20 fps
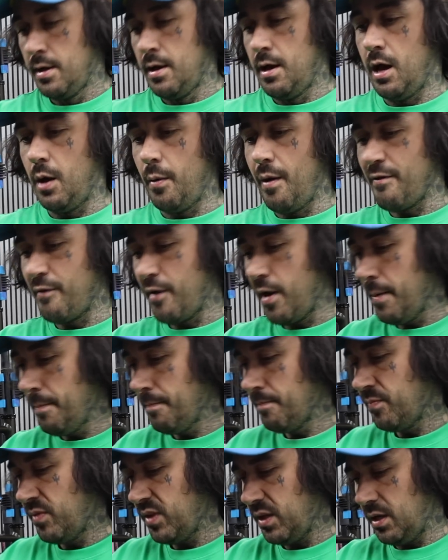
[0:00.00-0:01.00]
However,
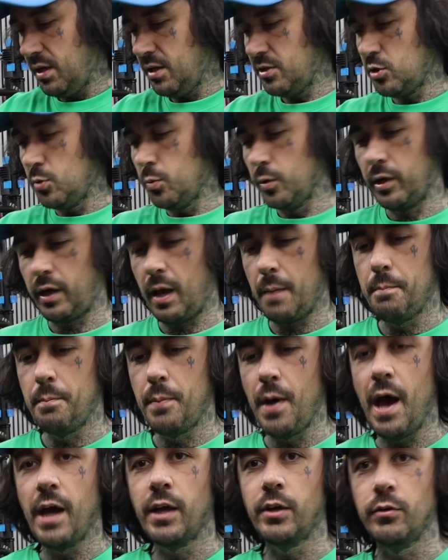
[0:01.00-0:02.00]
I do want to get
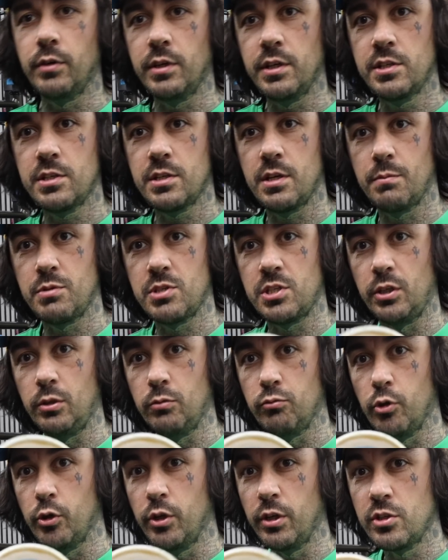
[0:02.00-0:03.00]
better grease. I'm still
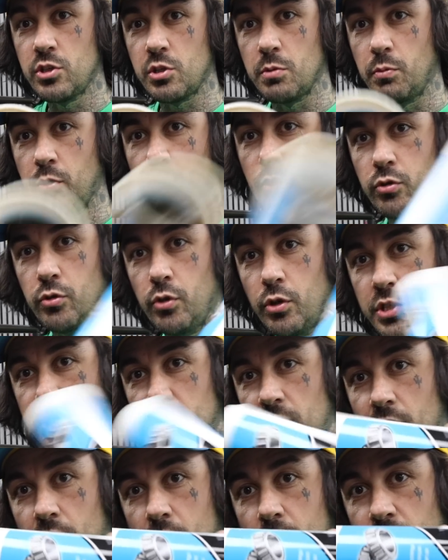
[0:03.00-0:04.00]
running some
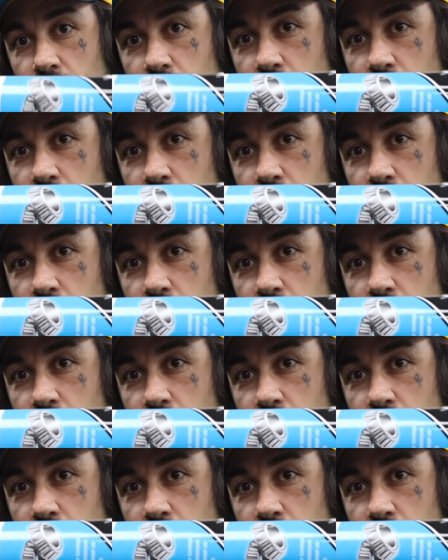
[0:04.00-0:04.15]
crusty arse